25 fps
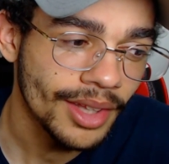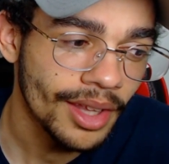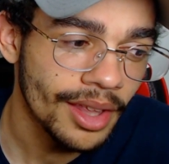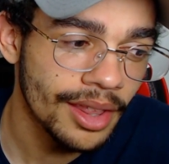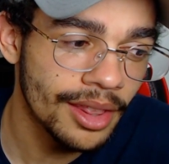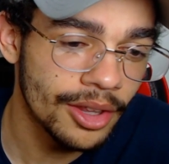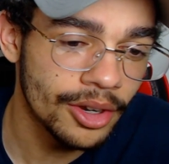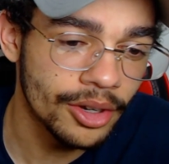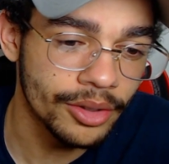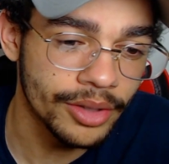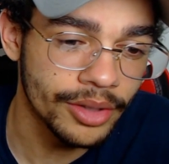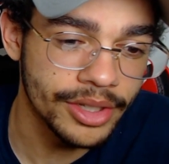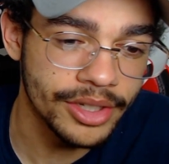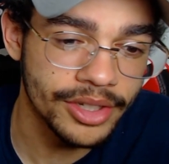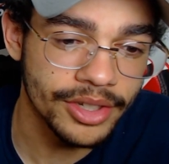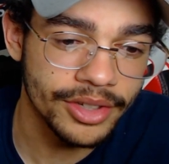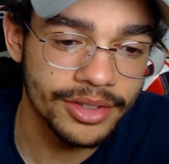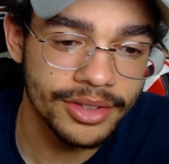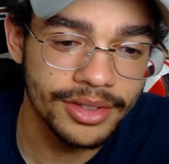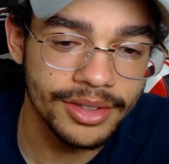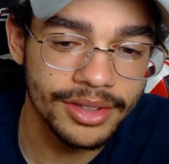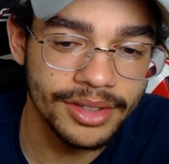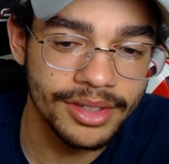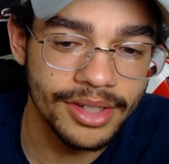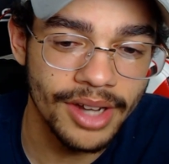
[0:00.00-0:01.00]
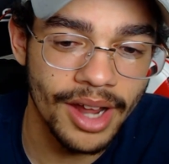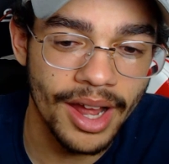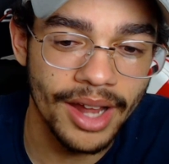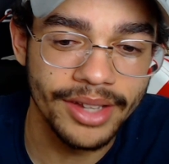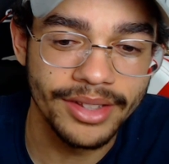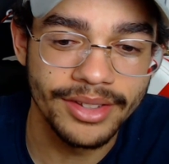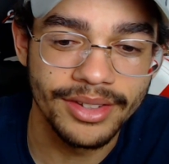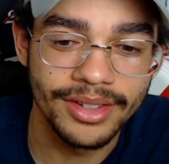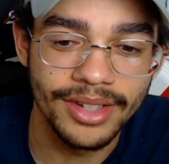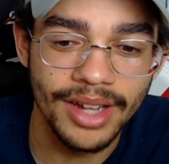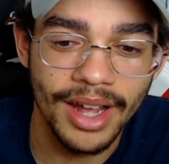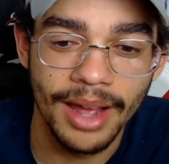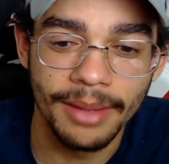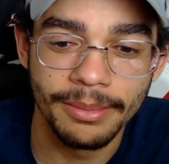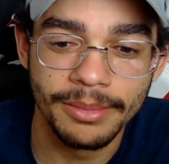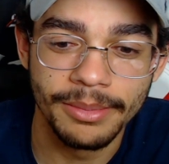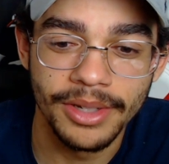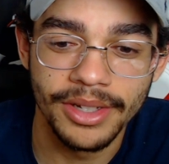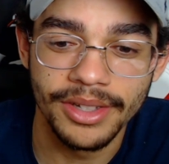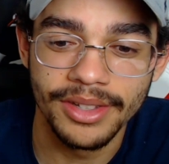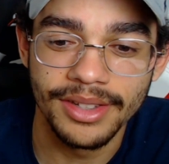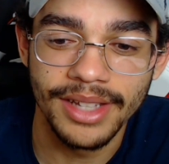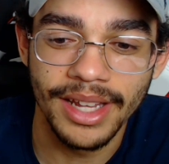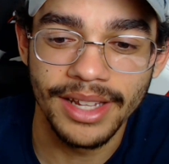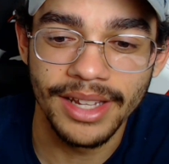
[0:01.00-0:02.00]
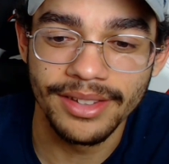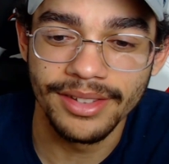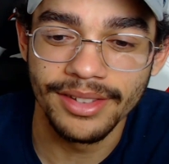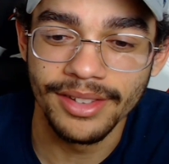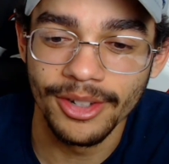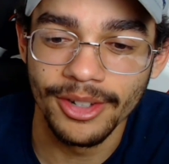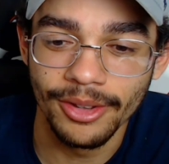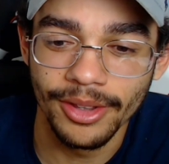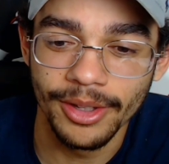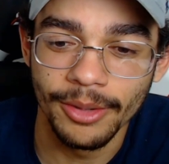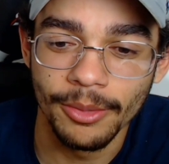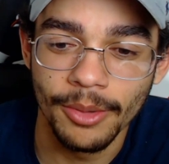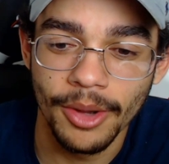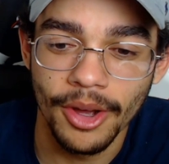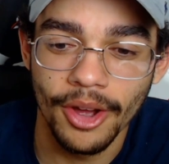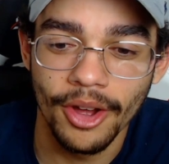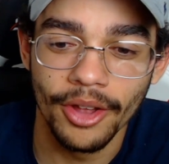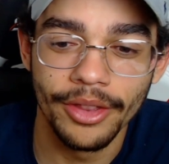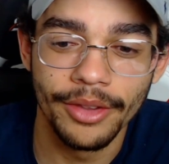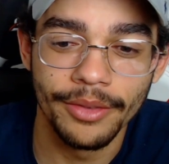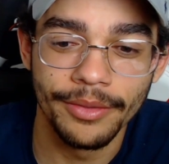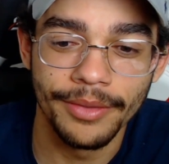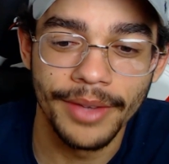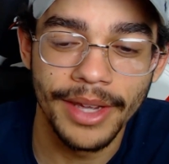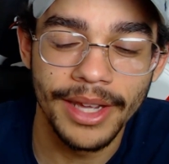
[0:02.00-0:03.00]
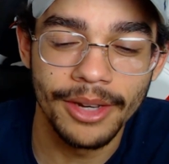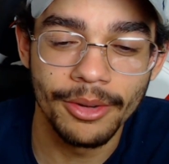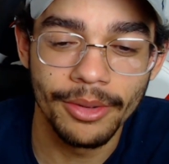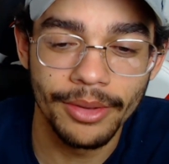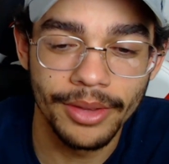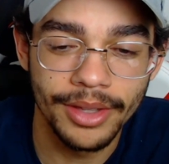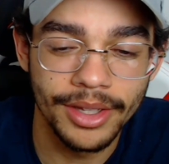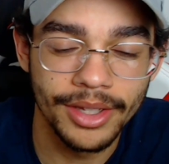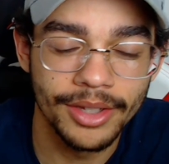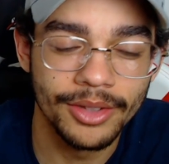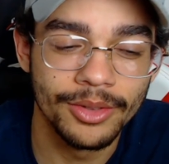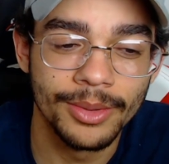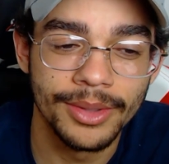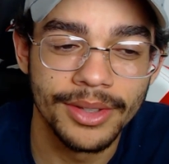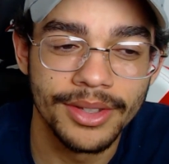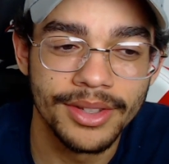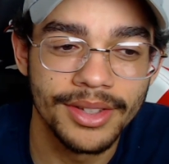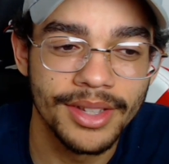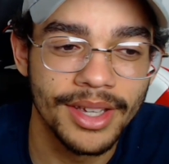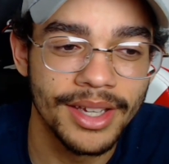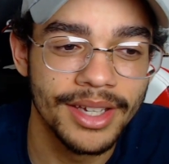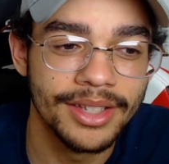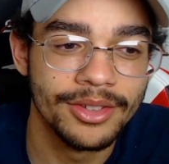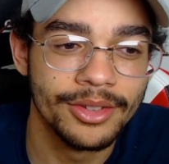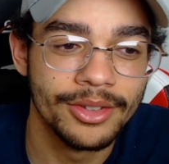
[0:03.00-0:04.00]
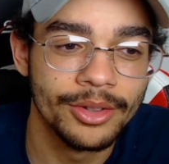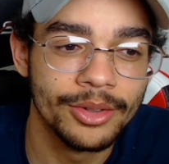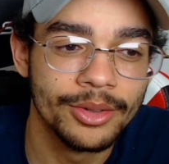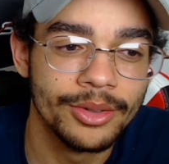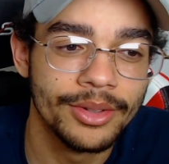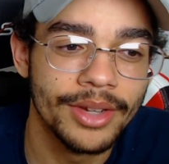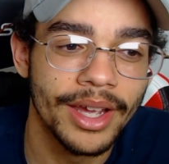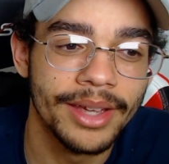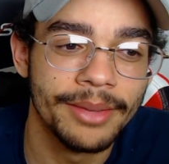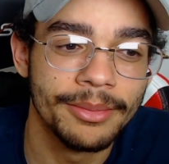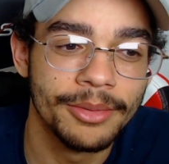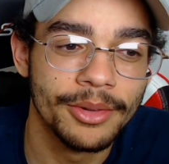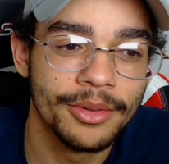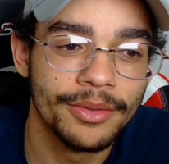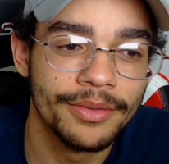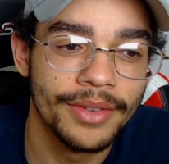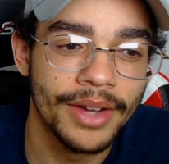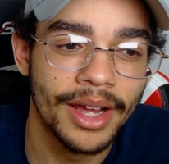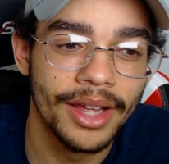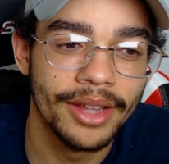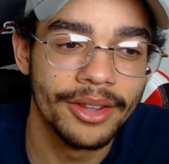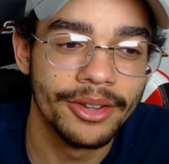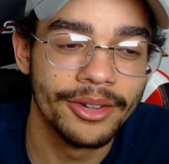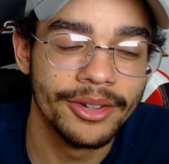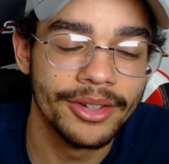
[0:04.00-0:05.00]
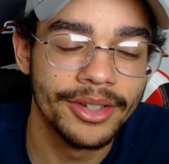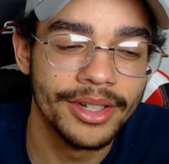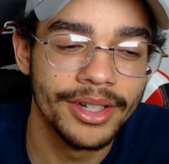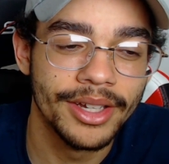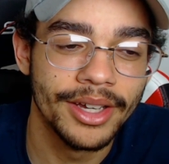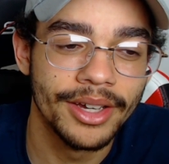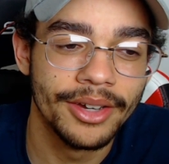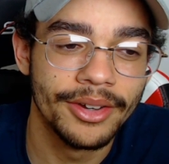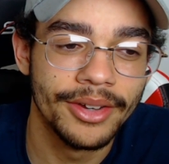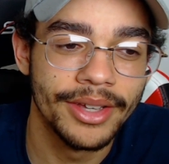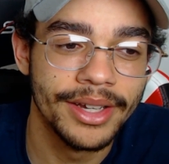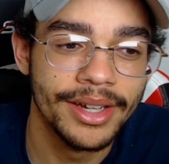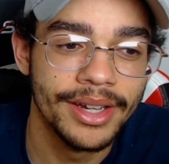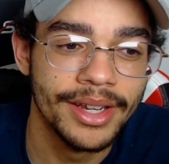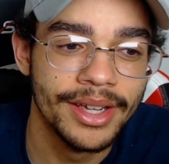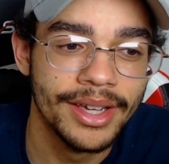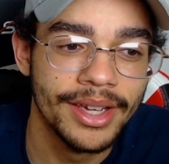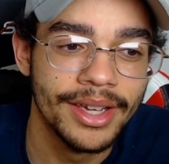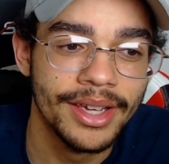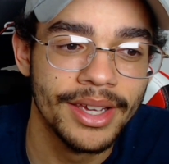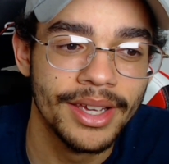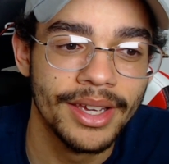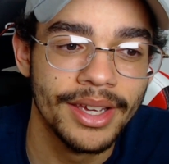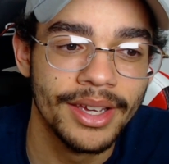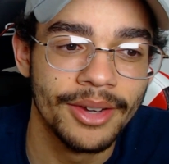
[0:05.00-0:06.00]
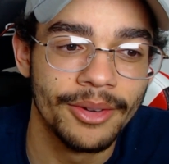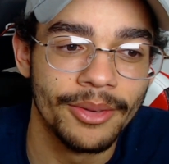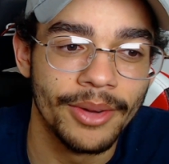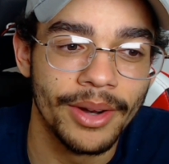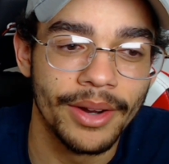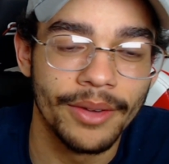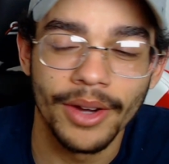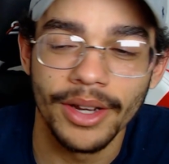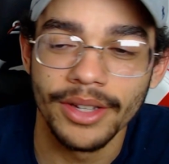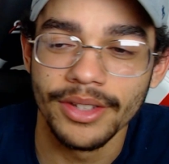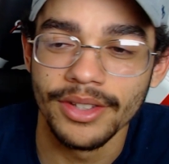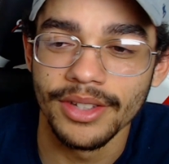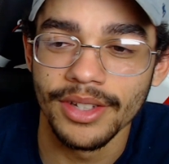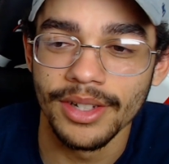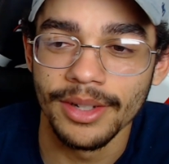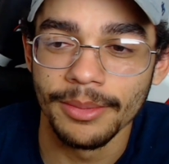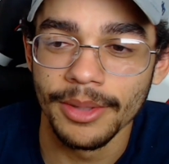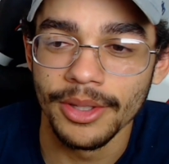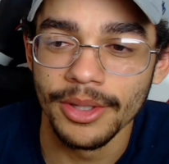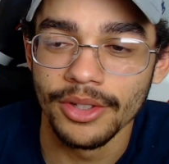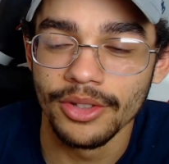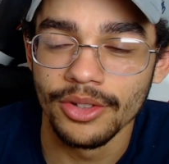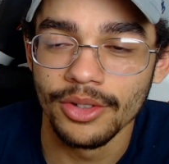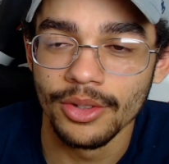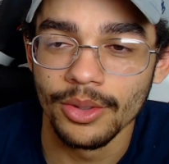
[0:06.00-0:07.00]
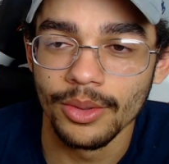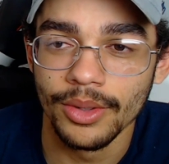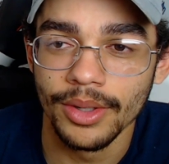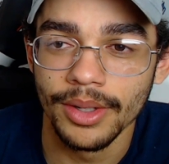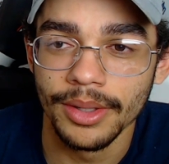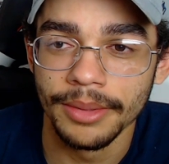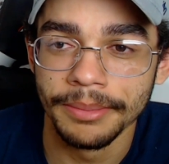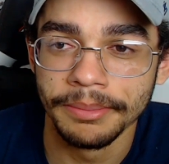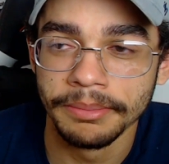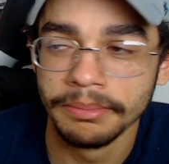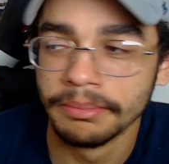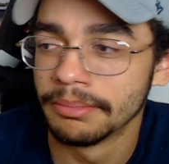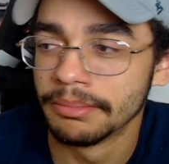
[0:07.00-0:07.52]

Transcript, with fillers: Literally just non-stop, just that's literally what all the Vader things would say is, Luke, I am your father, you know. And whenever I seen him in the store,